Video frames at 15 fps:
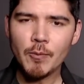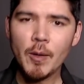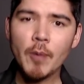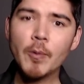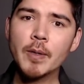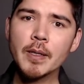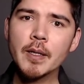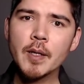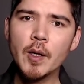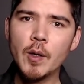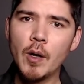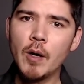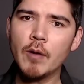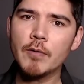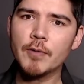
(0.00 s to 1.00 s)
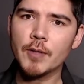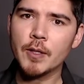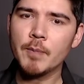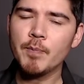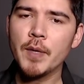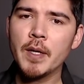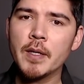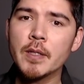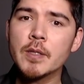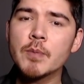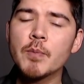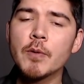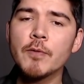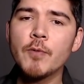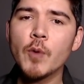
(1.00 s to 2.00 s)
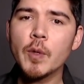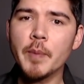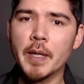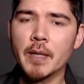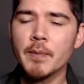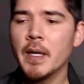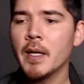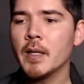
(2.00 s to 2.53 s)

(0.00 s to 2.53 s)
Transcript: What we're going to go over is performing.